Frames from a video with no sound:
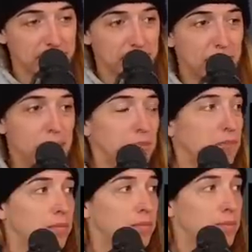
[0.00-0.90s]

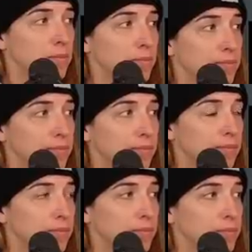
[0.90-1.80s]

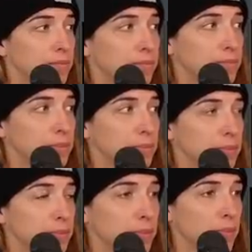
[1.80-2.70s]

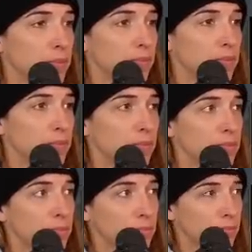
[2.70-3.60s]

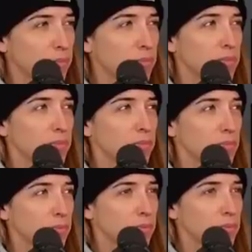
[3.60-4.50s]

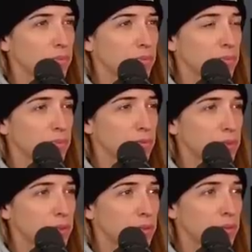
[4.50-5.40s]

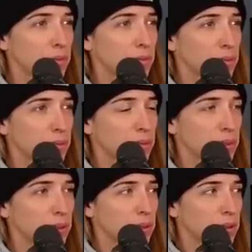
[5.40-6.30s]

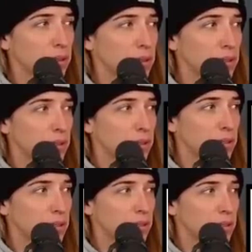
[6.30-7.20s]
(not speaking)